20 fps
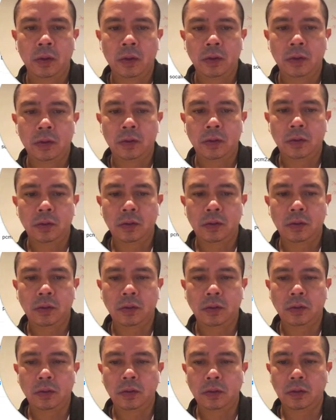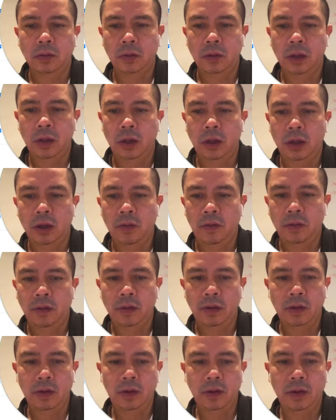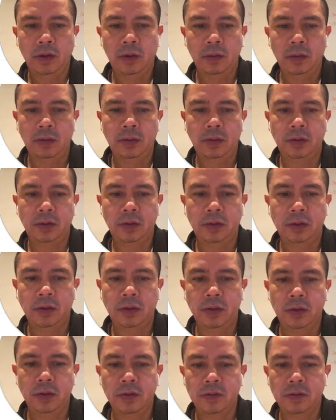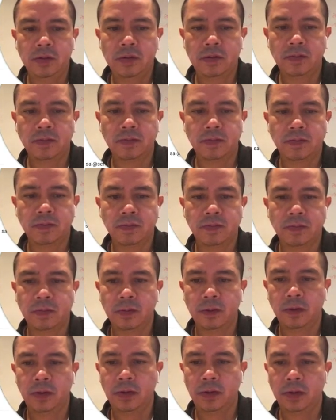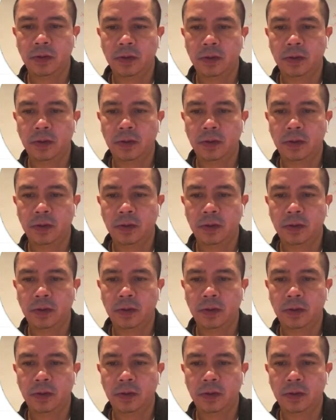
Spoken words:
So we got everything. Let me see. Yeah. Okay.